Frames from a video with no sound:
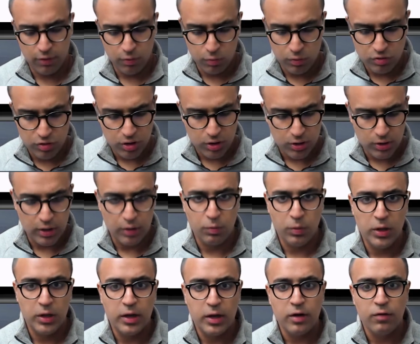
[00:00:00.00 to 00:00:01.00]
widget that we
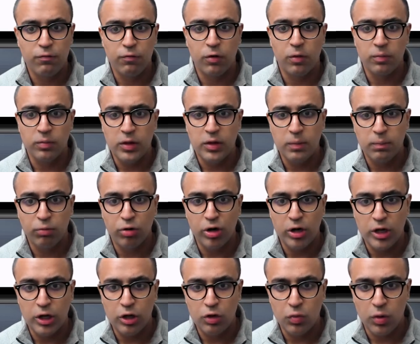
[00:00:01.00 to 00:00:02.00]
get from the Pretty
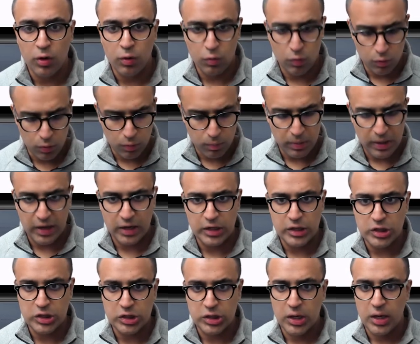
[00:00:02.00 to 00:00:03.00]
QR Code
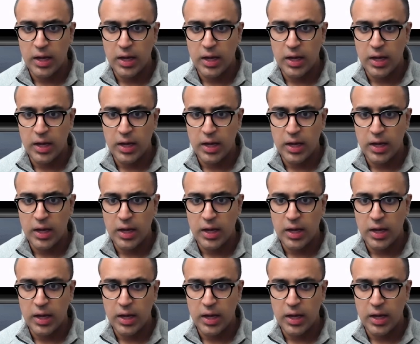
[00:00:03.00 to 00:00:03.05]
package,